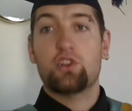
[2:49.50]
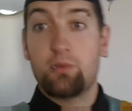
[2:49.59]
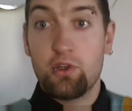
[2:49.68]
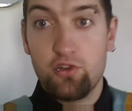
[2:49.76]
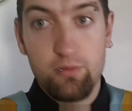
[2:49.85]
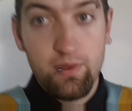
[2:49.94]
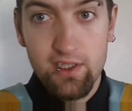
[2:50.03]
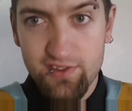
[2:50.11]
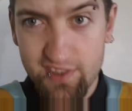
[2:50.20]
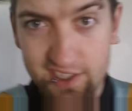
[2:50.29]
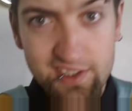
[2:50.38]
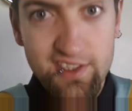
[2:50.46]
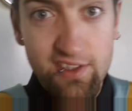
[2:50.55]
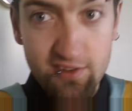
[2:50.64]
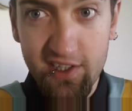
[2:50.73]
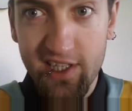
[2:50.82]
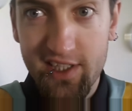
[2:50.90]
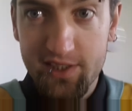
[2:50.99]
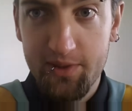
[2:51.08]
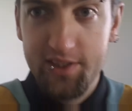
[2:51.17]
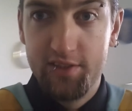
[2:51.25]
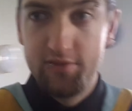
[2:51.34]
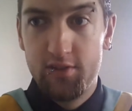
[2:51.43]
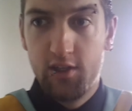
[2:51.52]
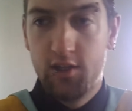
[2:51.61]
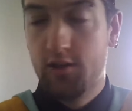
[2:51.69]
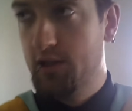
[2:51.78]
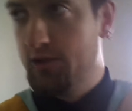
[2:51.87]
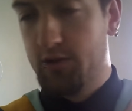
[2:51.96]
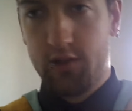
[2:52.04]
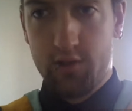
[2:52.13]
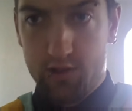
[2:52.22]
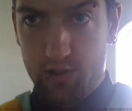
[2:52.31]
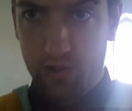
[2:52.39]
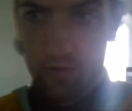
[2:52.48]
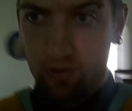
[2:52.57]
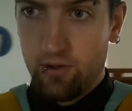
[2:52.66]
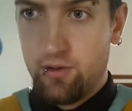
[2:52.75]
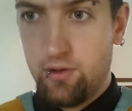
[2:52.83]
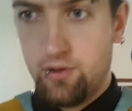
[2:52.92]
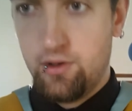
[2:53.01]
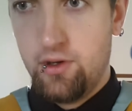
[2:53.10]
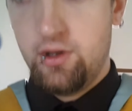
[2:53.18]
for this. It's freaking expensive. Anyway, gotta go. Um,